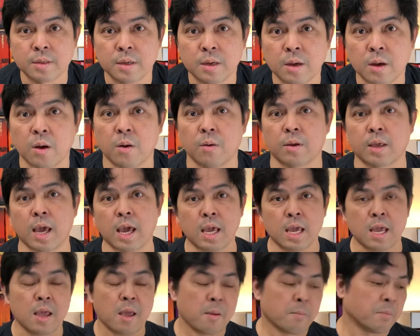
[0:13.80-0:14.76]
Okay,
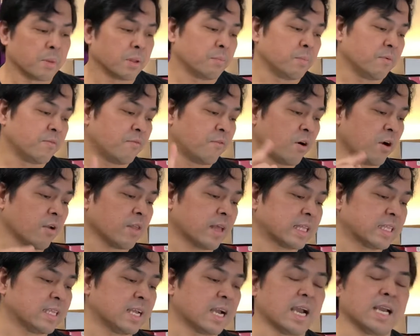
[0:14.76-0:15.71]
but before that
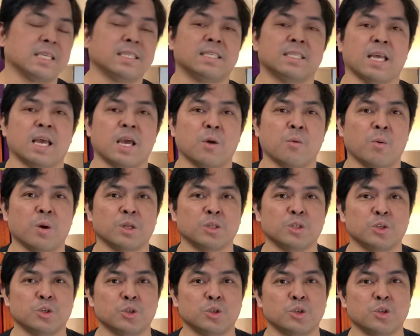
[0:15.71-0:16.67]
guys, I want
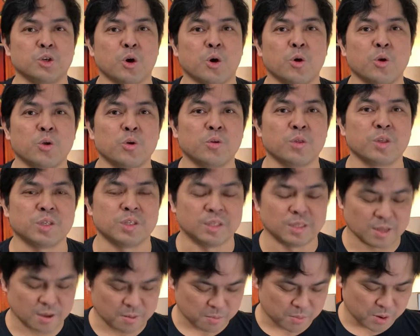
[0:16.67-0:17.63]
to show you this
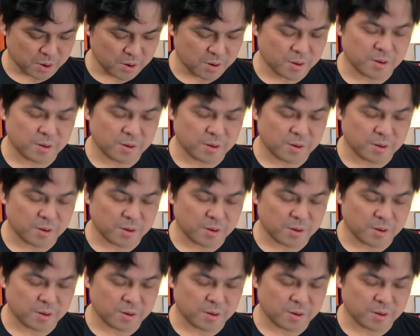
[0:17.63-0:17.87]
number.